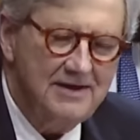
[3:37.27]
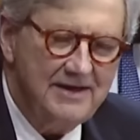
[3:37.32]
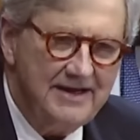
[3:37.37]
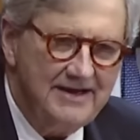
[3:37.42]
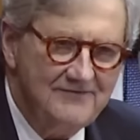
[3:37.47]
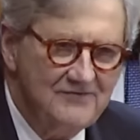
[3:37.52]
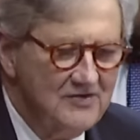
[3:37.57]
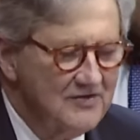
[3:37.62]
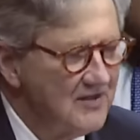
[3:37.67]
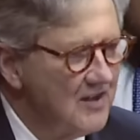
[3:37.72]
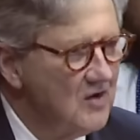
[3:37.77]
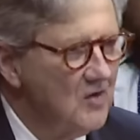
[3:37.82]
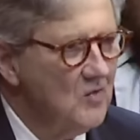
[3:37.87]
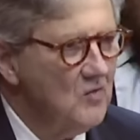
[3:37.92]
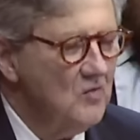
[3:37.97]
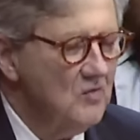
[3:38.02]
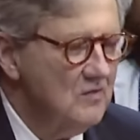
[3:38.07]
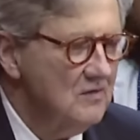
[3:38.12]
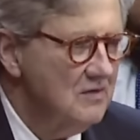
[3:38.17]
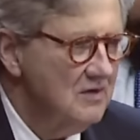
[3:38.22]
even
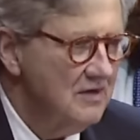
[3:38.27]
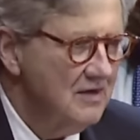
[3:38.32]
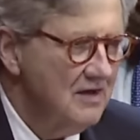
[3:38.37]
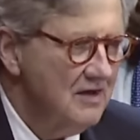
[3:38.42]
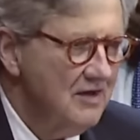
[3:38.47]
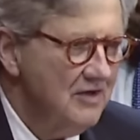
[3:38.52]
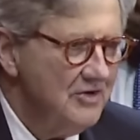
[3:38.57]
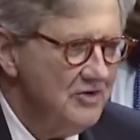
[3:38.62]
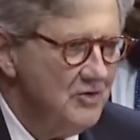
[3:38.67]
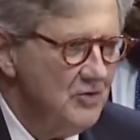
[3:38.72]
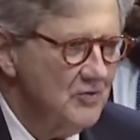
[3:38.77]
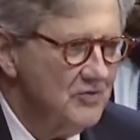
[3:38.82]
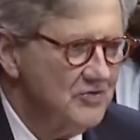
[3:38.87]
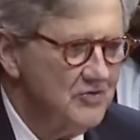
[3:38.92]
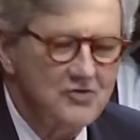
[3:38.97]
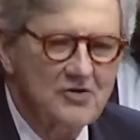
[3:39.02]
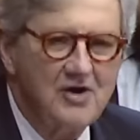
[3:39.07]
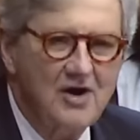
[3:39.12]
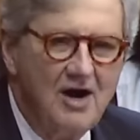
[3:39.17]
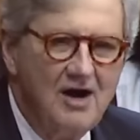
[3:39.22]
though you and
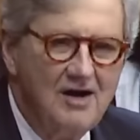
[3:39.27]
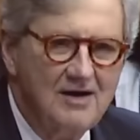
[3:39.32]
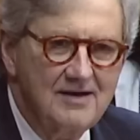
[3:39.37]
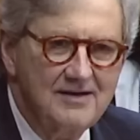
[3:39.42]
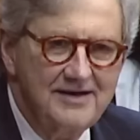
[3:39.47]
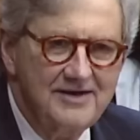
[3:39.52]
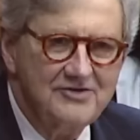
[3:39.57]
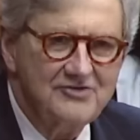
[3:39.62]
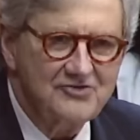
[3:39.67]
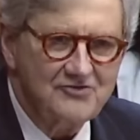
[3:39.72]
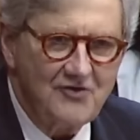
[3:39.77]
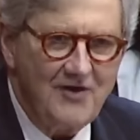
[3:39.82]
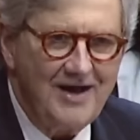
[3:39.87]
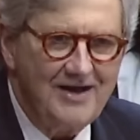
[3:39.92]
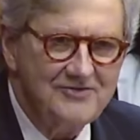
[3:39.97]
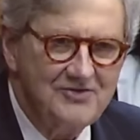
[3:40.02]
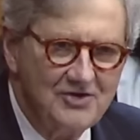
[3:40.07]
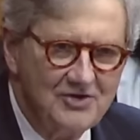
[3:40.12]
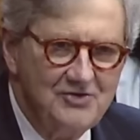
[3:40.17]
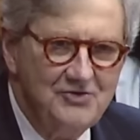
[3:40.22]
your colleagues
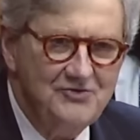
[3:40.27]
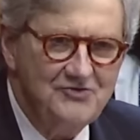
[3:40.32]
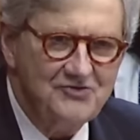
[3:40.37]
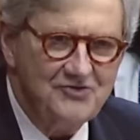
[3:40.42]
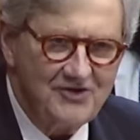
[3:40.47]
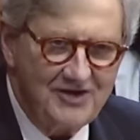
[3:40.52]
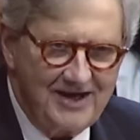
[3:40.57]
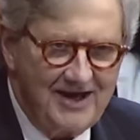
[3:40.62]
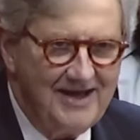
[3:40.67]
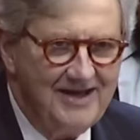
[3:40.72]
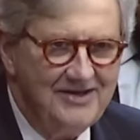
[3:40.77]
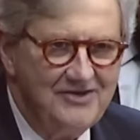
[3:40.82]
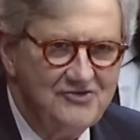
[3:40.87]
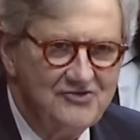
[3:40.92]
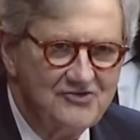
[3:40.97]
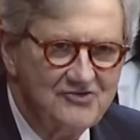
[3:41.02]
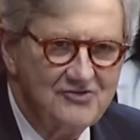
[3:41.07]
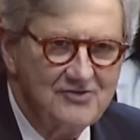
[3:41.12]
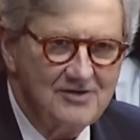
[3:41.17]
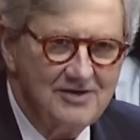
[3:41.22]
tried to lose the
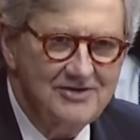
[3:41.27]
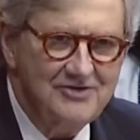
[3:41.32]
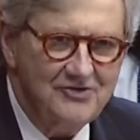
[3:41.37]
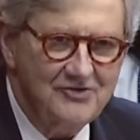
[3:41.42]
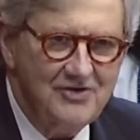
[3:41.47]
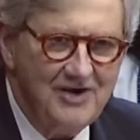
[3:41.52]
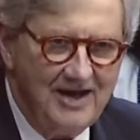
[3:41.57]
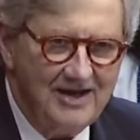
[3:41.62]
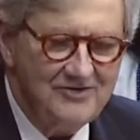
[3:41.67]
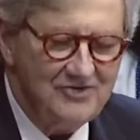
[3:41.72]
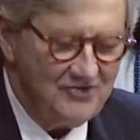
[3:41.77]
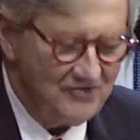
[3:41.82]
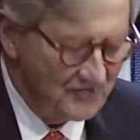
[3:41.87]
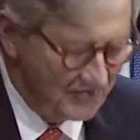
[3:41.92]
case, and you